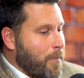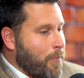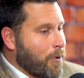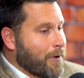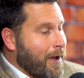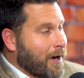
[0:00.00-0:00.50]

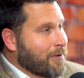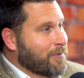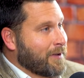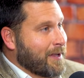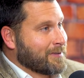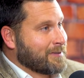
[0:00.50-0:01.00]

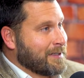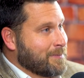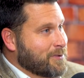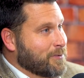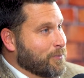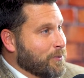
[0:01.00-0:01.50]
pornography has
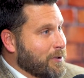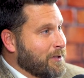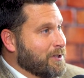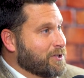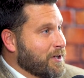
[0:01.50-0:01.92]
seemed to really yeah.